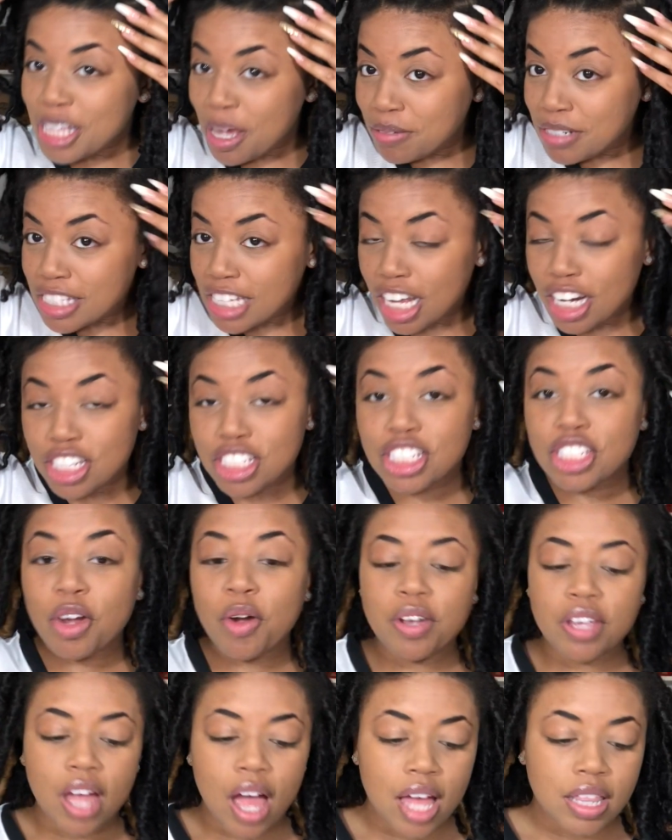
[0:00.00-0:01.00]
I'm just going to show
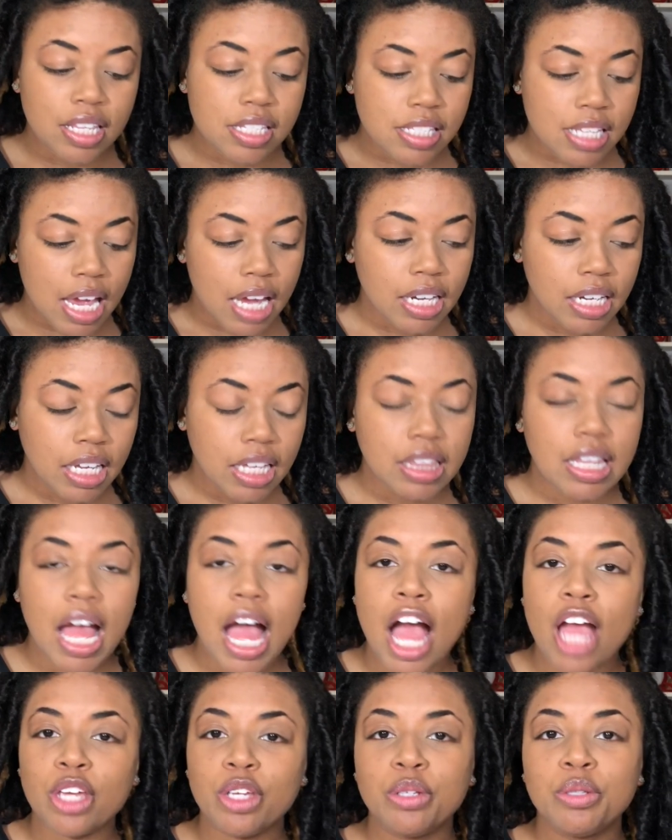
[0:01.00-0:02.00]
y'all the technique that
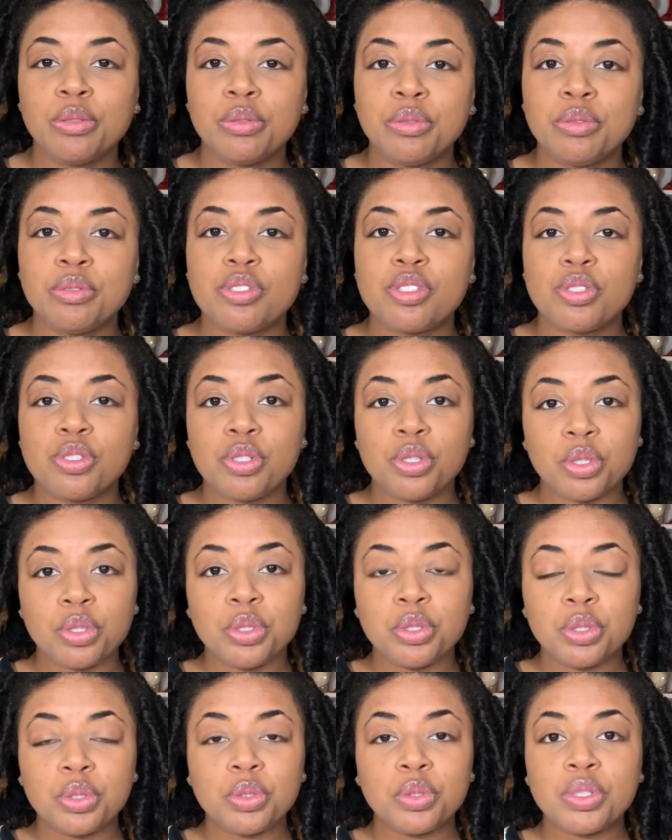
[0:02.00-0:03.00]
I use
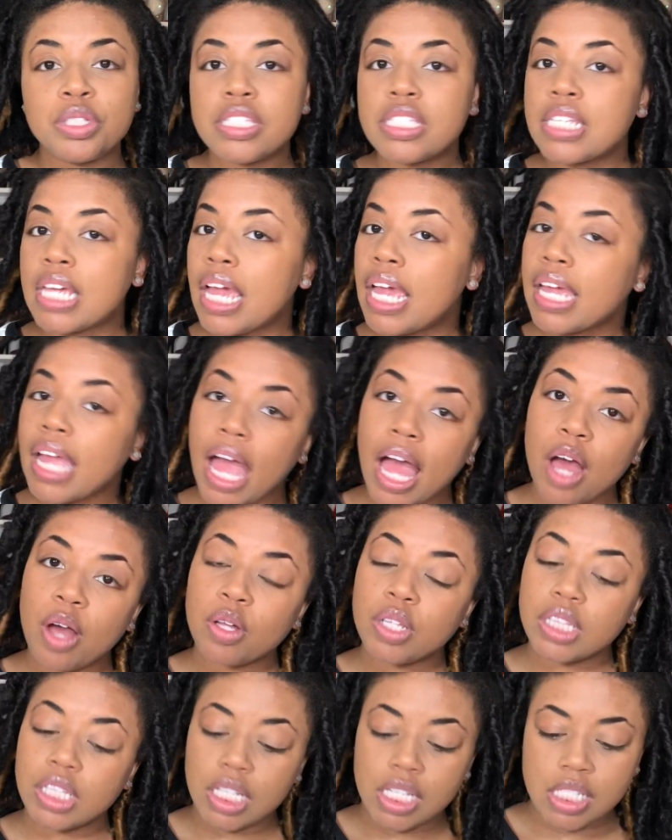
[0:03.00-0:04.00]
to take
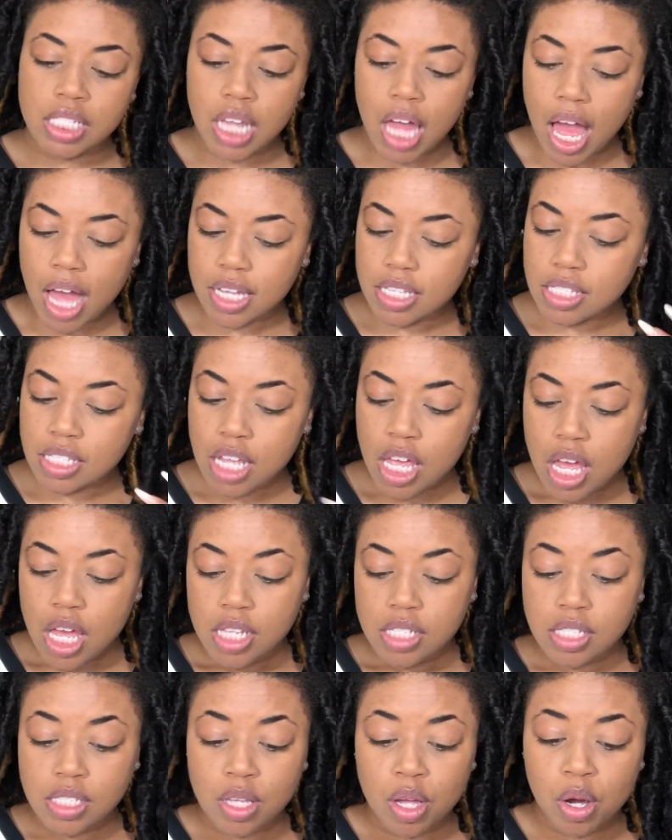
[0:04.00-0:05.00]
out these locks.
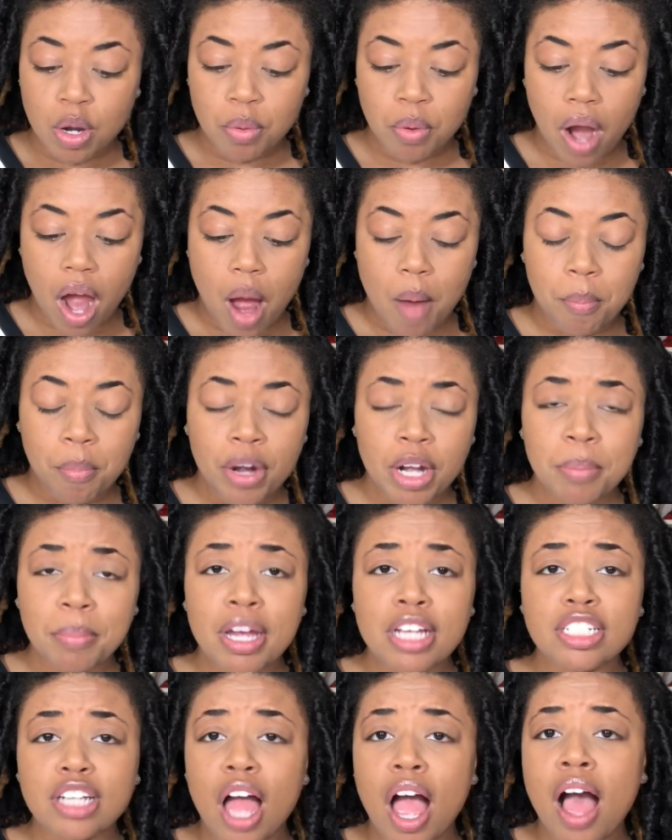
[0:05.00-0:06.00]
So pretty
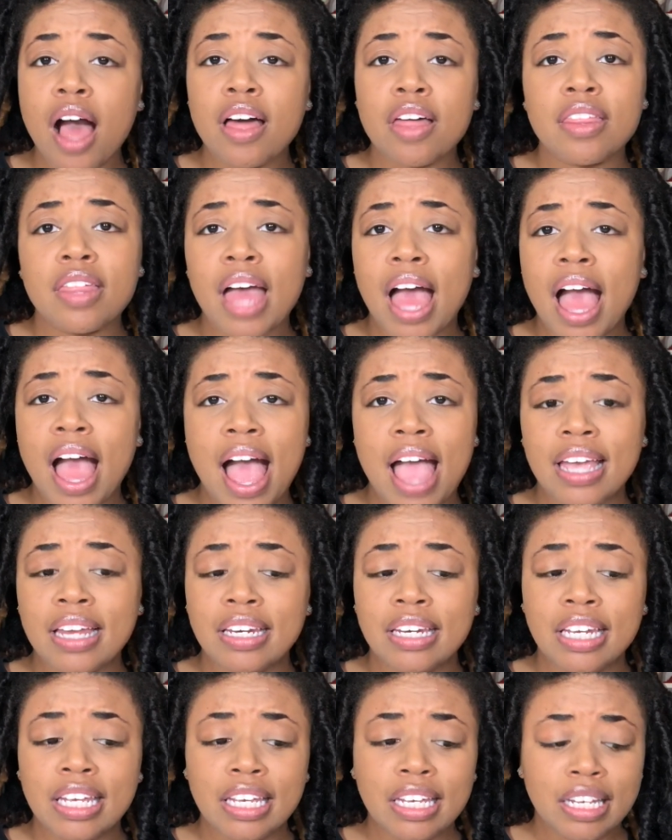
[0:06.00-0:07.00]
much all that I
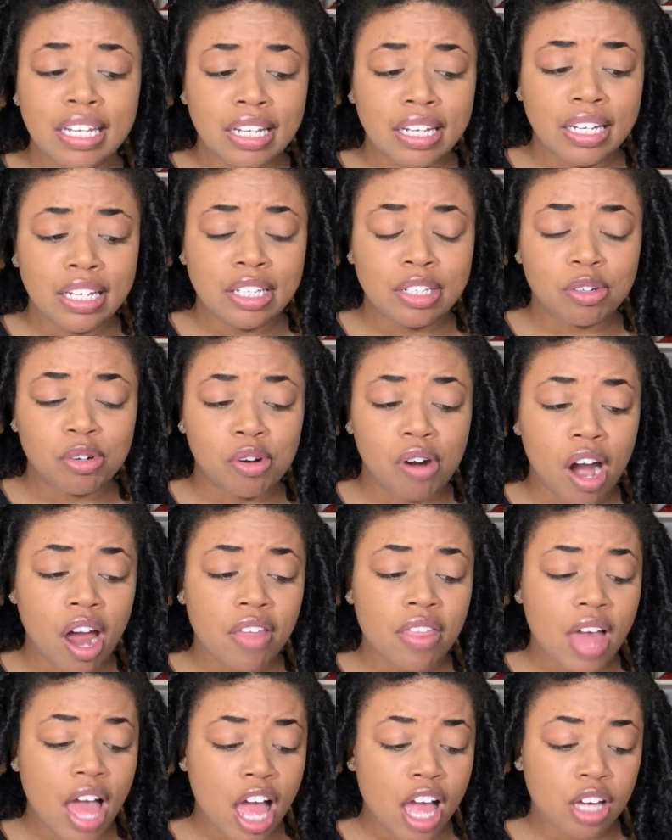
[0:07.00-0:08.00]
need, or all
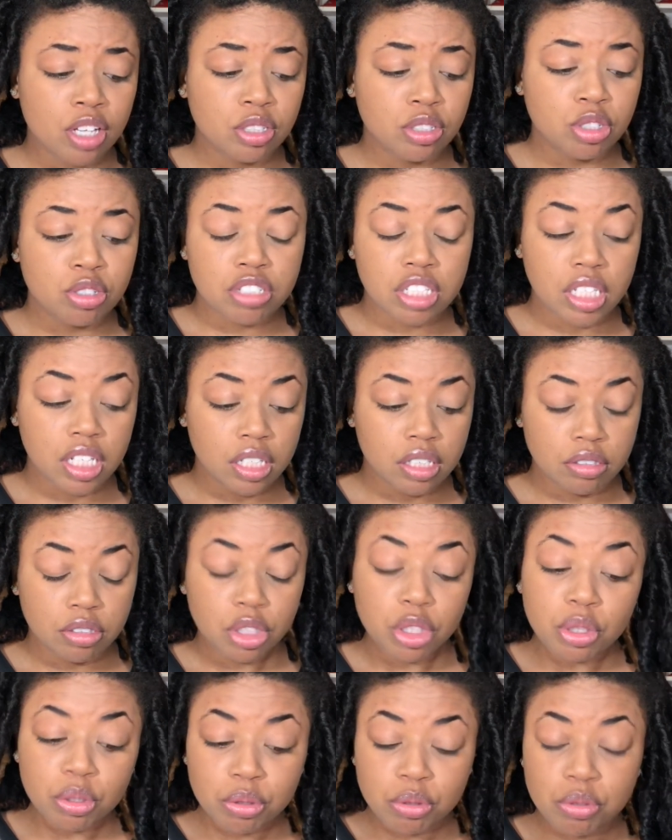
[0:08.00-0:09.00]
that I usually
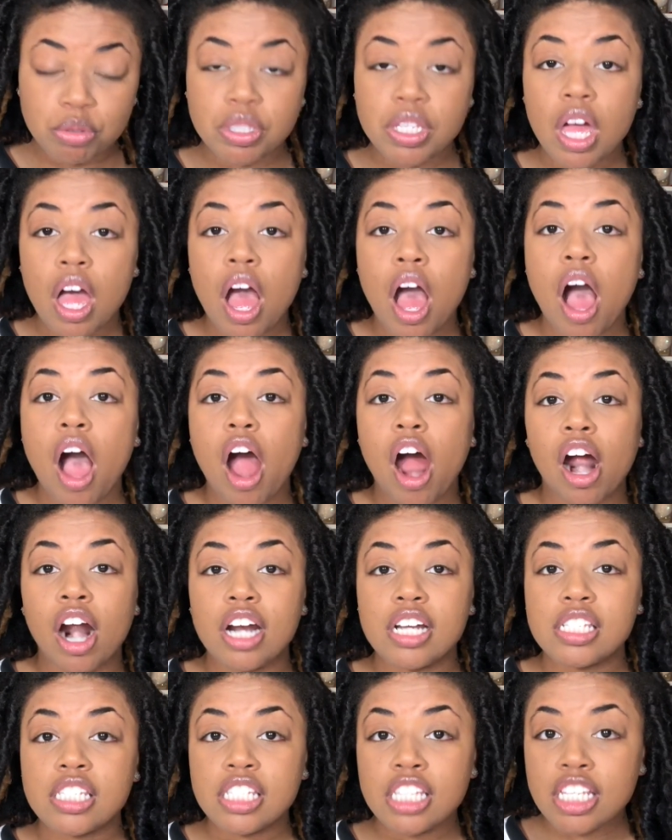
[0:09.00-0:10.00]
use, are
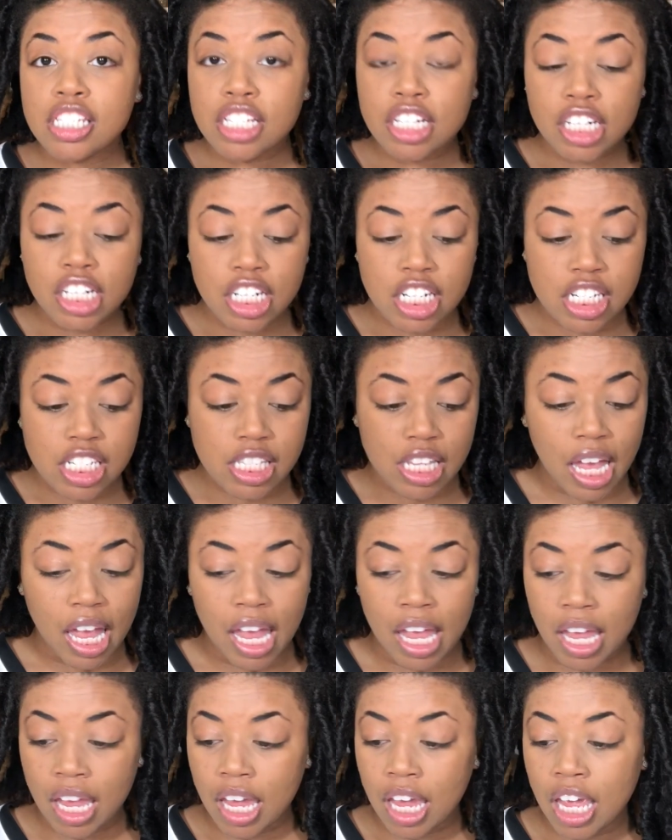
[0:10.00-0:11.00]
scissors
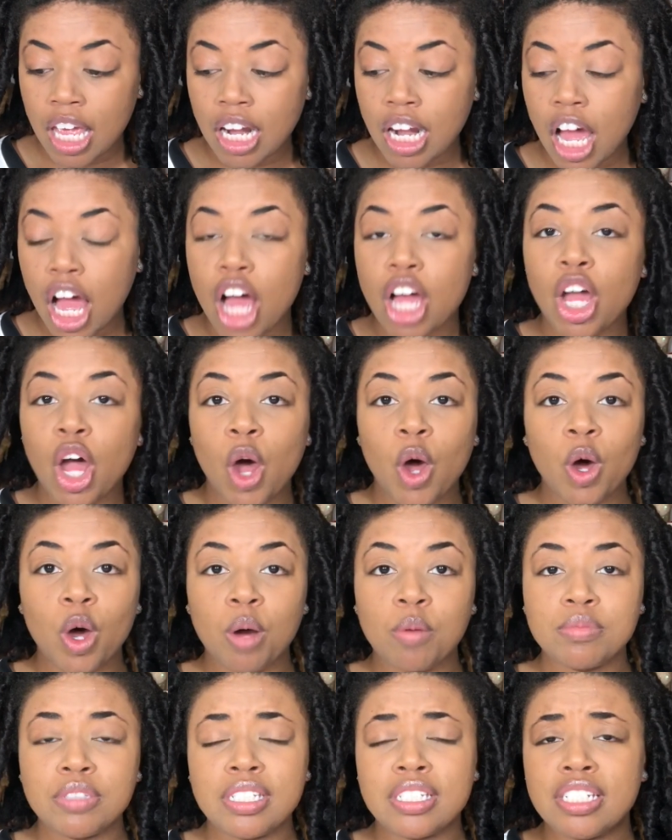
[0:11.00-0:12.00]
and a
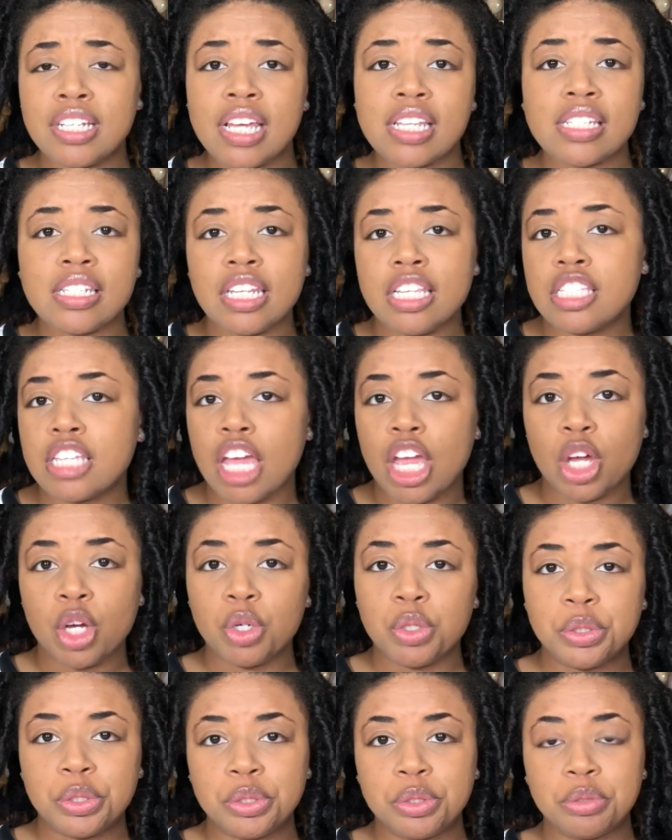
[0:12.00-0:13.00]
comb to just
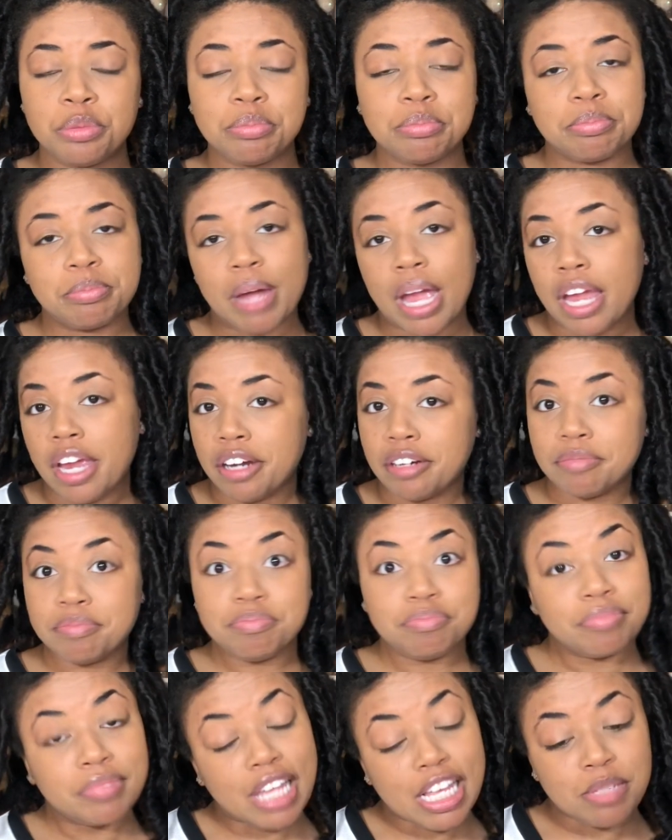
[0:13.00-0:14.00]
detangle my hair.
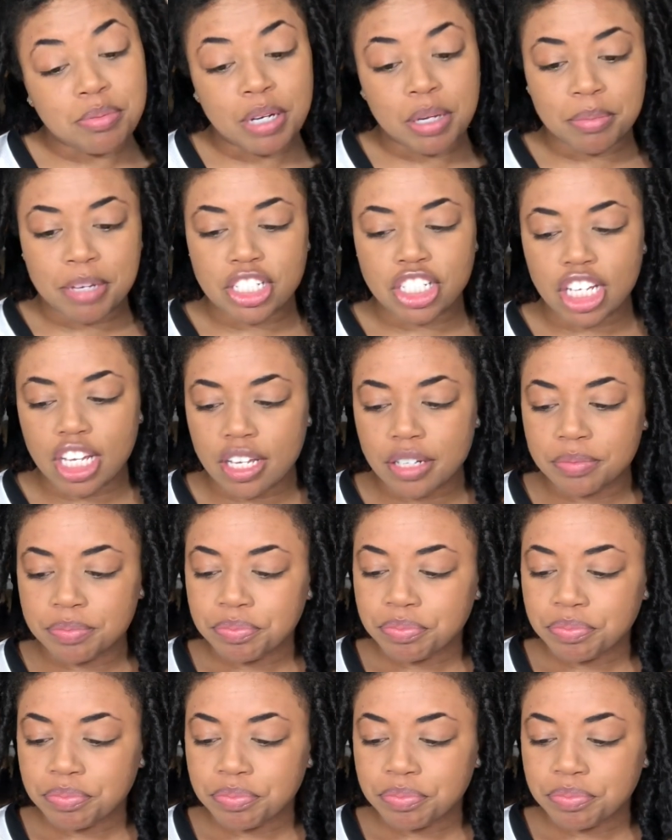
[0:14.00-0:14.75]
That's pretty much it.